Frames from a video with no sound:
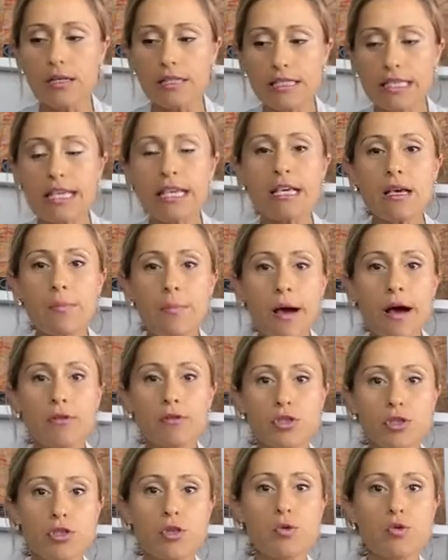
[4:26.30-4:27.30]
think
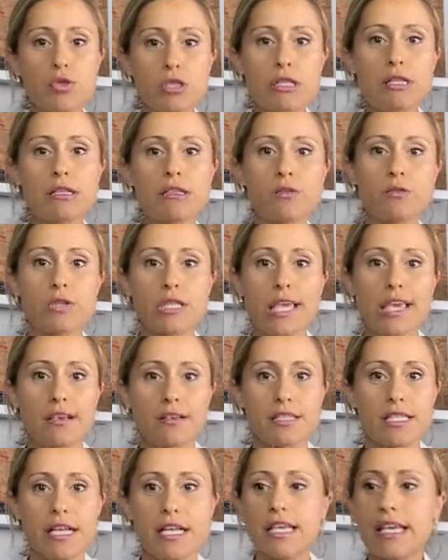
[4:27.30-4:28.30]
about those little
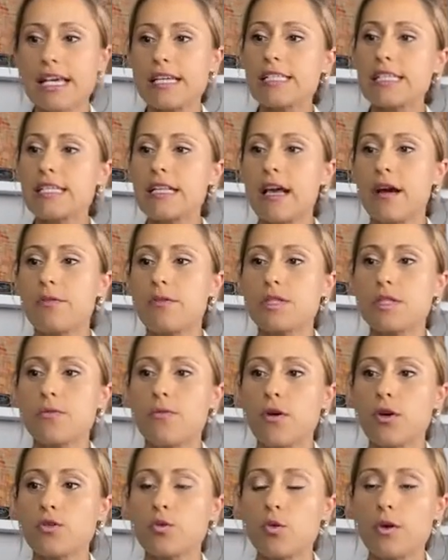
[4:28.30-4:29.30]
things. Like yesterday I was
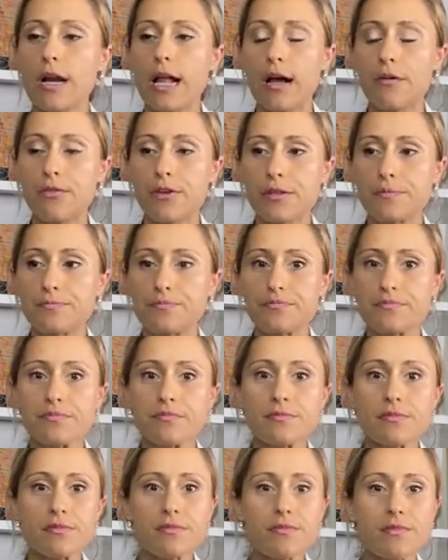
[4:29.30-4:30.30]
photographing
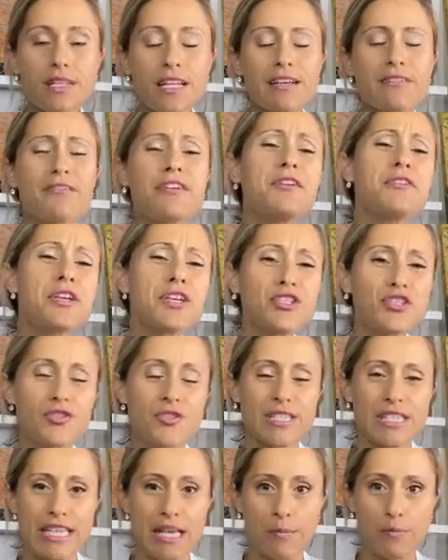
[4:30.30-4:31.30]
very
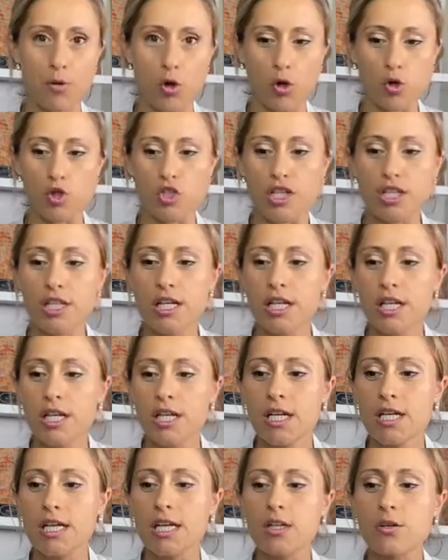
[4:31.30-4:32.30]
interesting project.
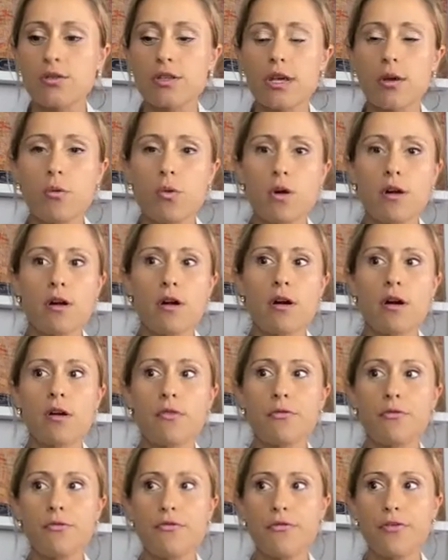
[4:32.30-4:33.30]
They were
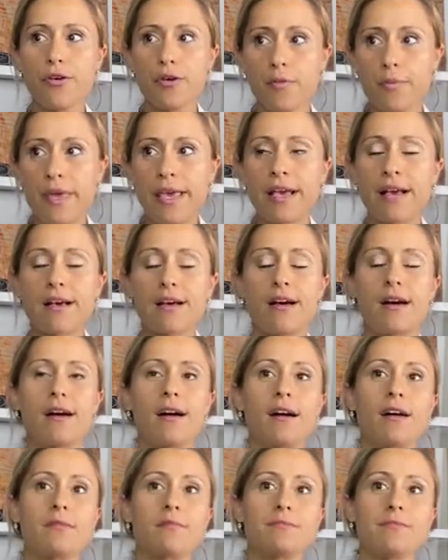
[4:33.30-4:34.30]
filming
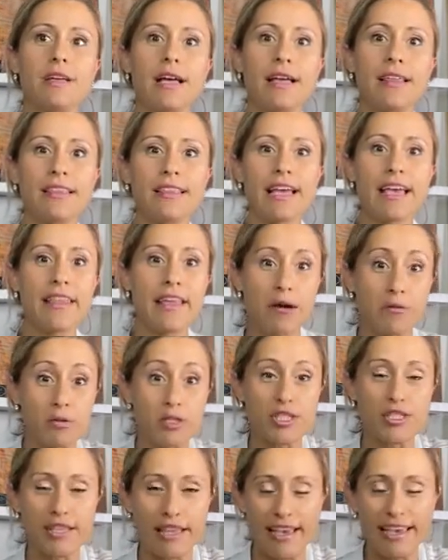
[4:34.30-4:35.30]
and I
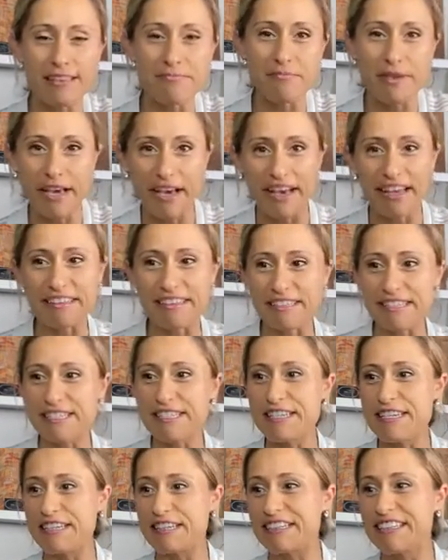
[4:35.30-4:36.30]
was taken behind the
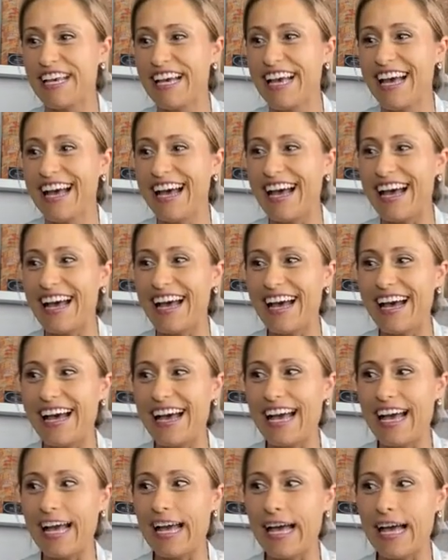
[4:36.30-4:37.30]
scene
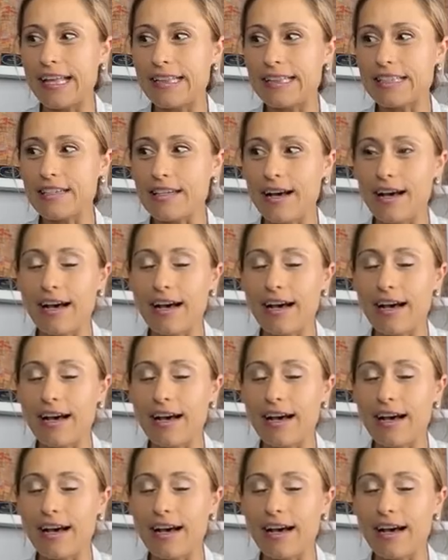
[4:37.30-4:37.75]
and